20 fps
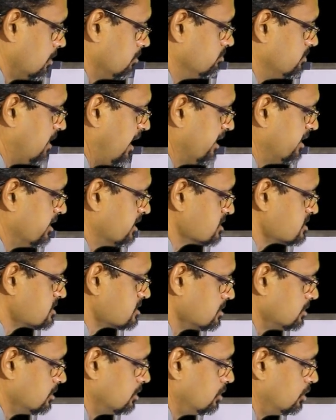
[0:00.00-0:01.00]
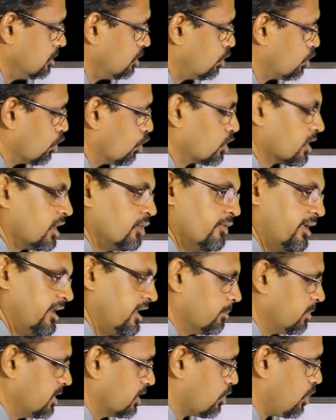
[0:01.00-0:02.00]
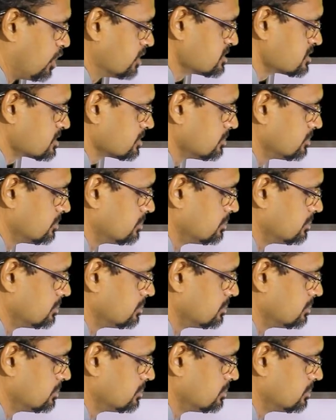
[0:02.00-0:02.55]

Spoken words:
minus total variable cost